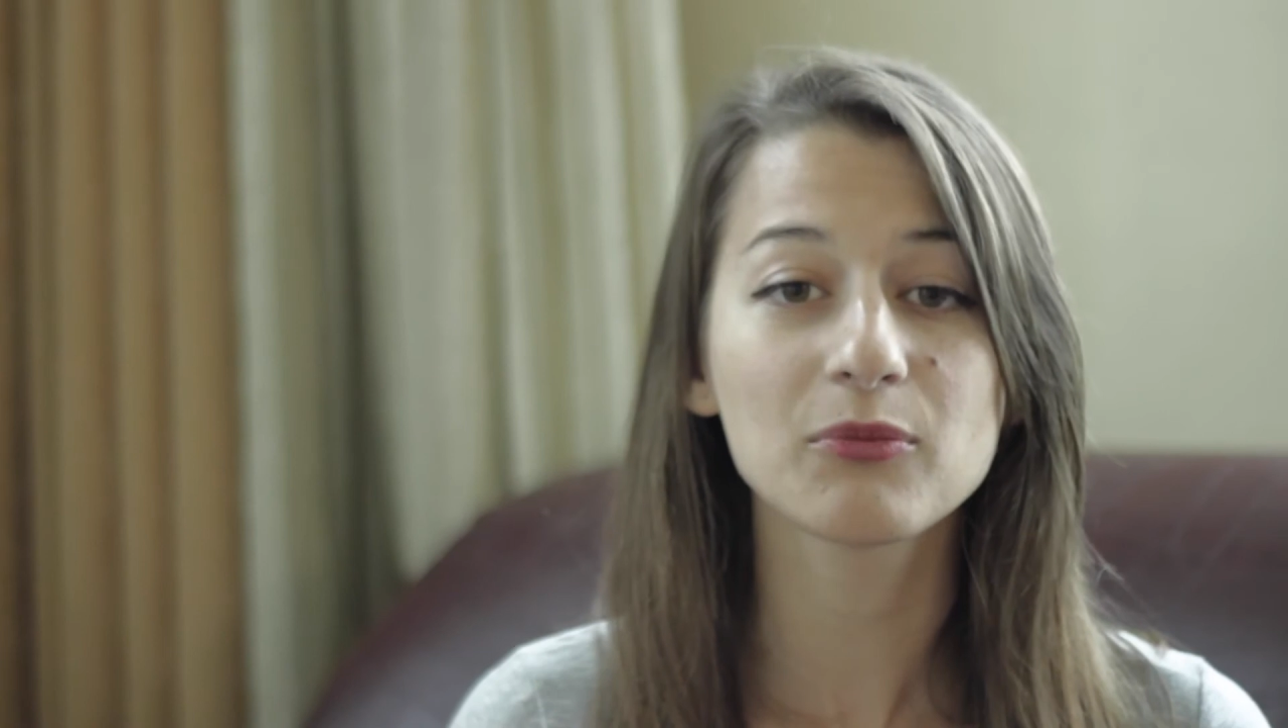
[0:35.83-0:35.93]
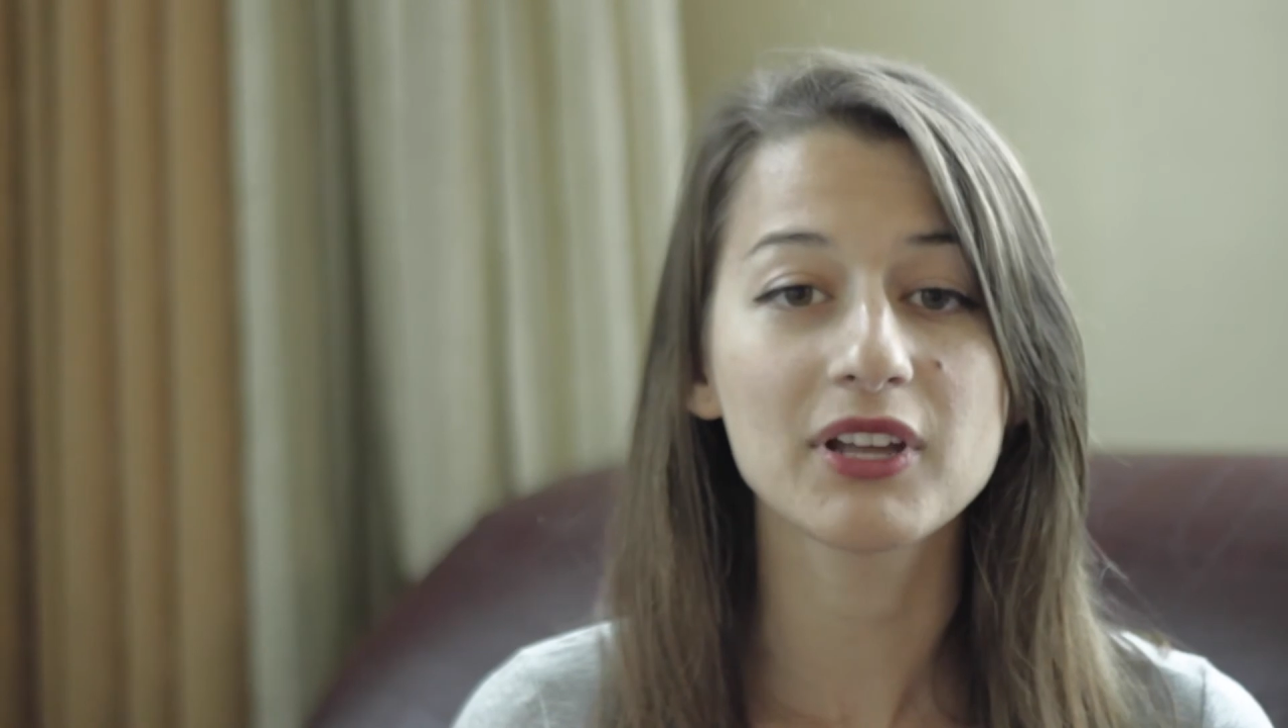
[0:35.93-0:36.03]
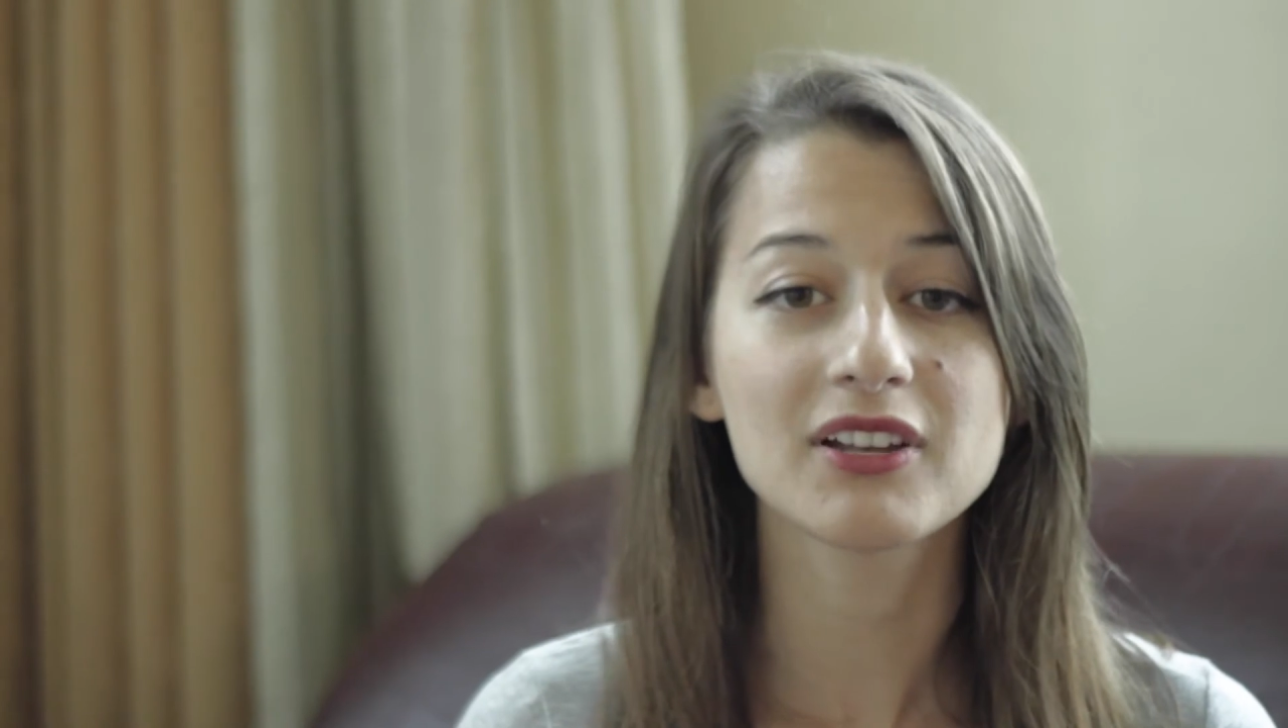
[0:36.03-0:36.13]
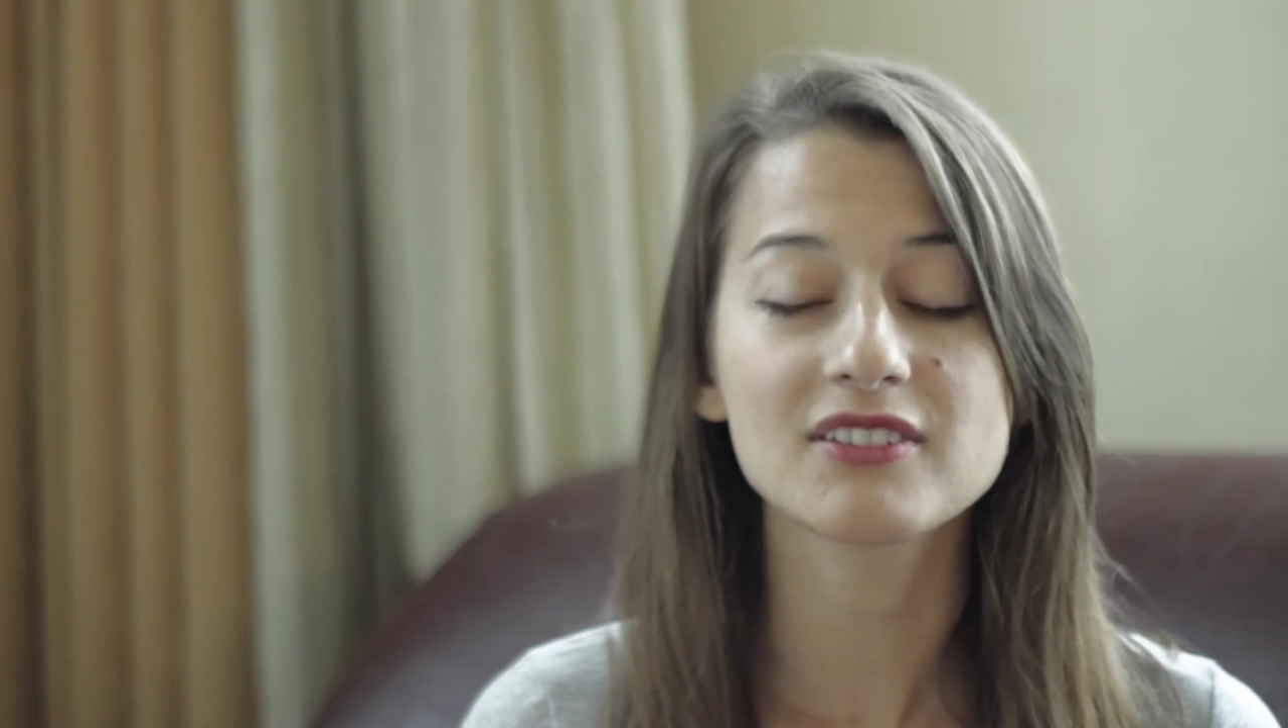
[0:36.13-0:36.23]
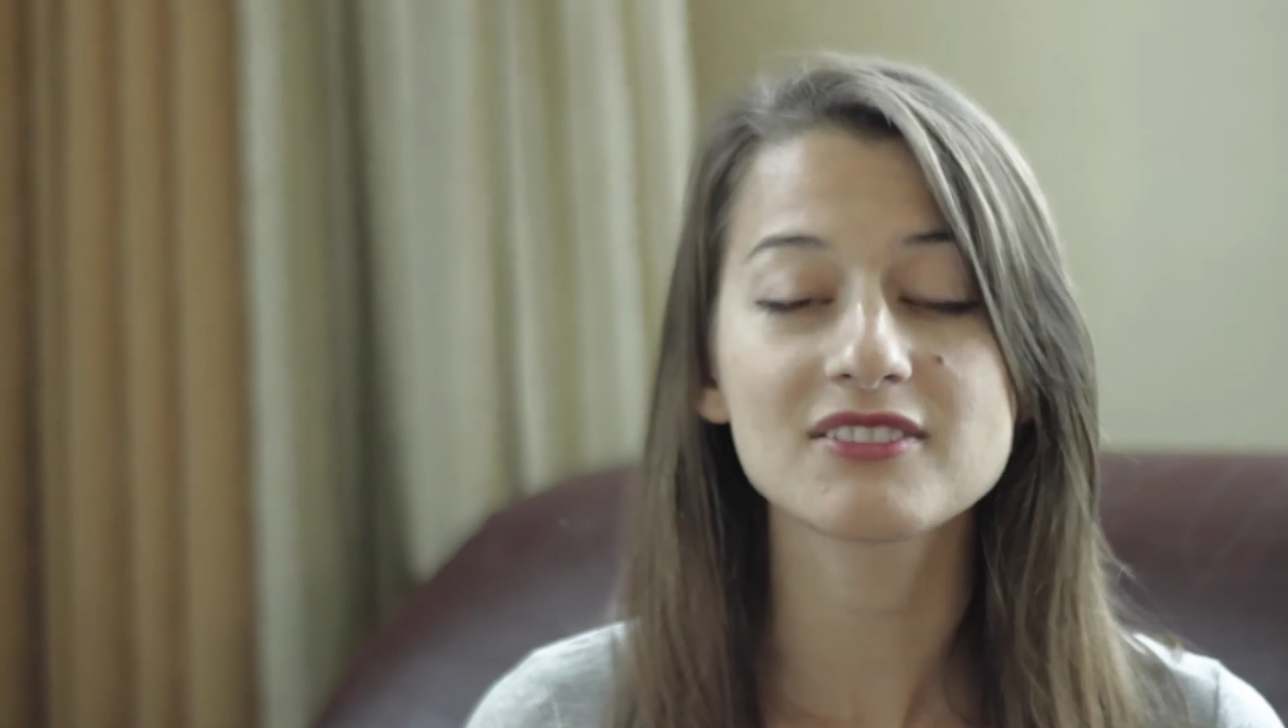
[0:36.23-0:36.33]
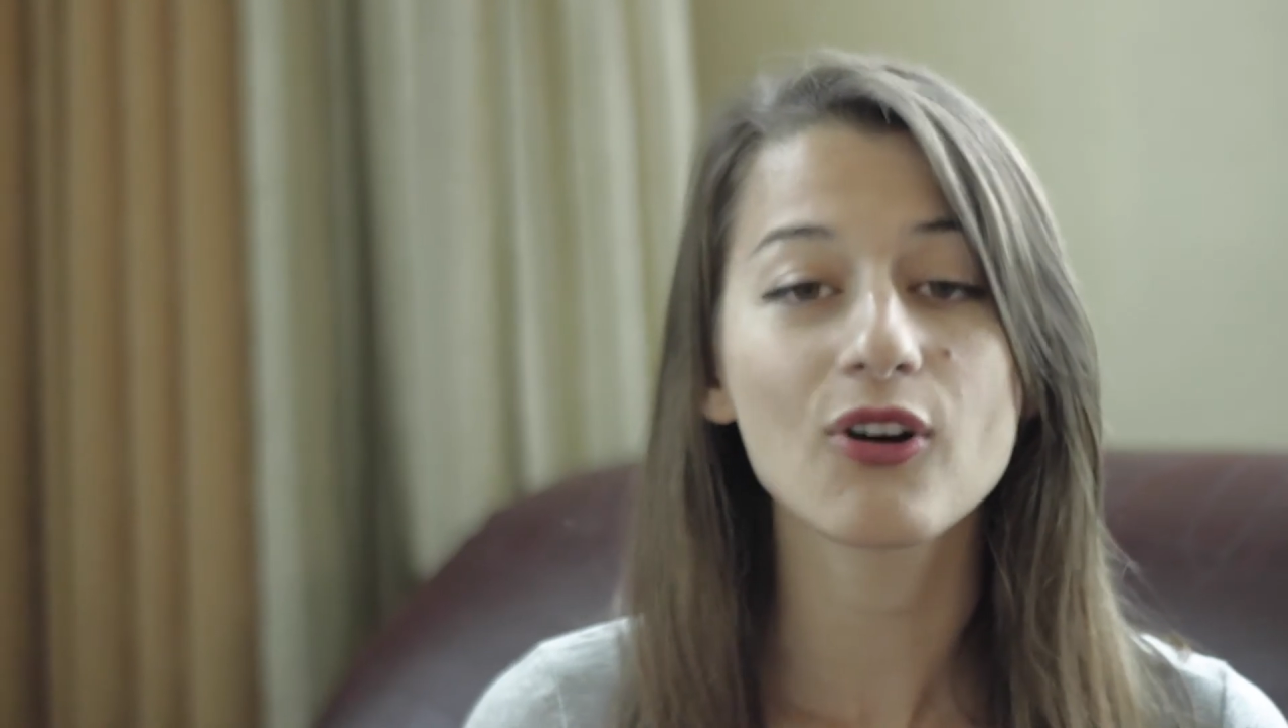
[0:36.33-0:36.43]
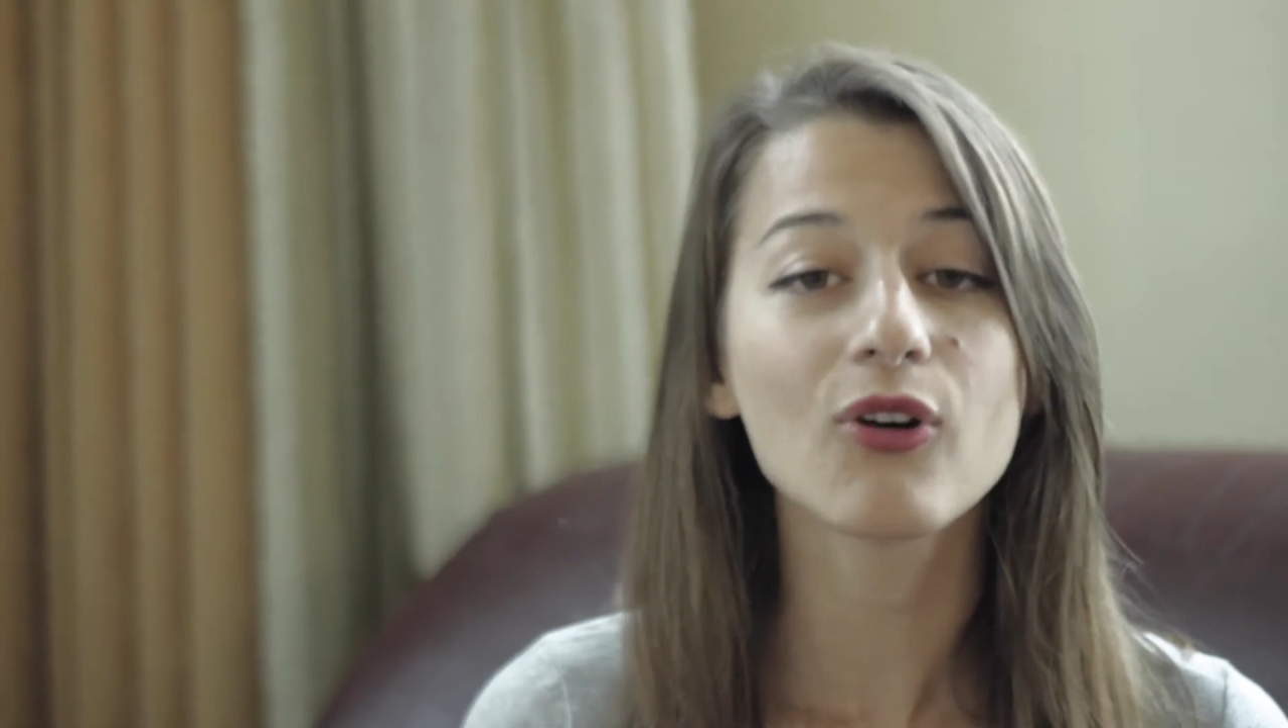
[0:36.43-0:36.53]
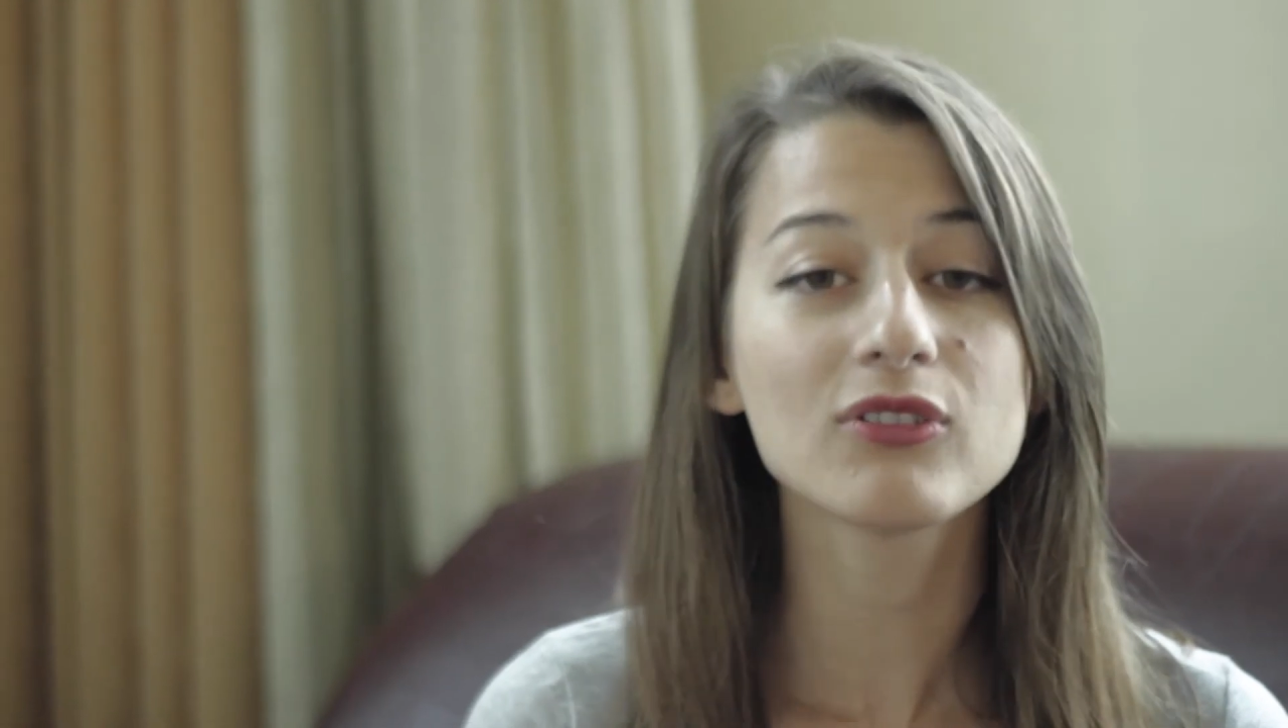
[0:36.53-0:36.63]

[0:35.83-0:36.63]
Albanians